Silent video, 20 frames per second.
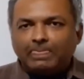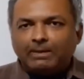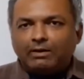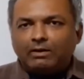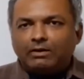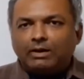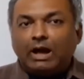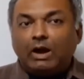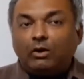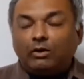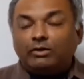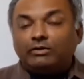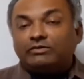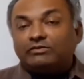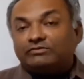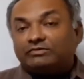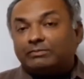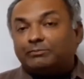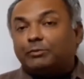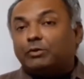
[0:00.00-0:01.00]
Now
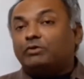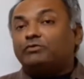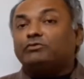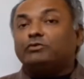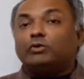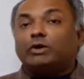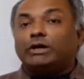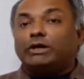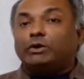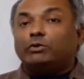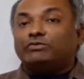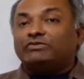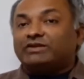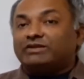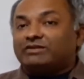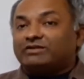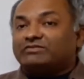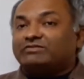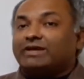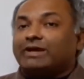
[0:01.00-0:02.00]
suppose you are
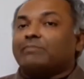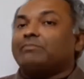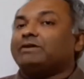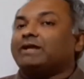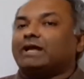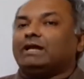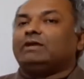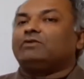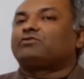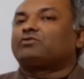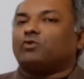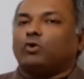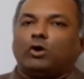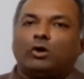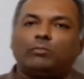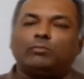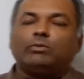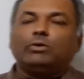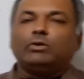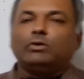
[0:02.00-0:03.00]
using the same
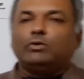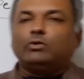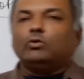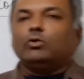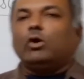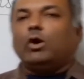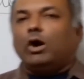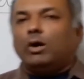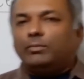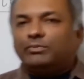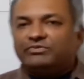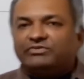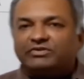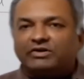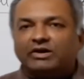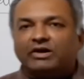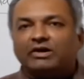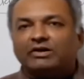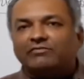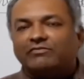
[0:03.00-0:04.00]
telescope to
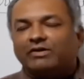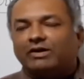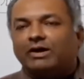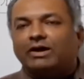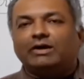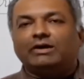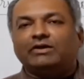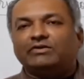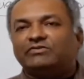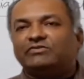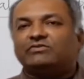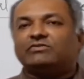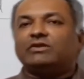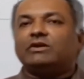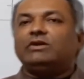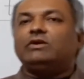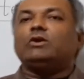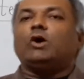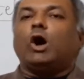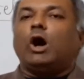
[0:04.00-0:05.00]
observe a
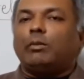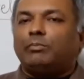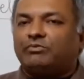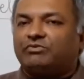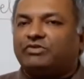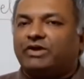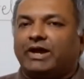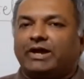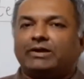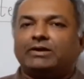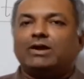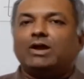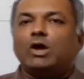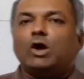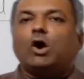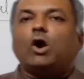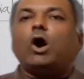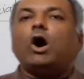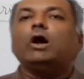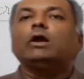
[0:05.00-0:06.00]
distant object
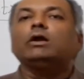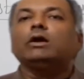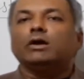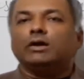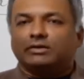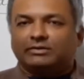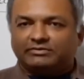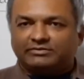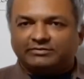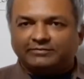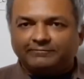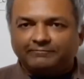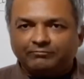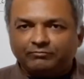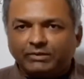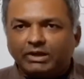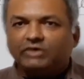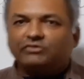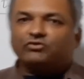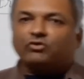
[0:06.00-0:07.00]
on Earth.
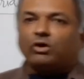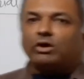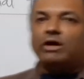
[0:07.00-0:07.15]
It's called a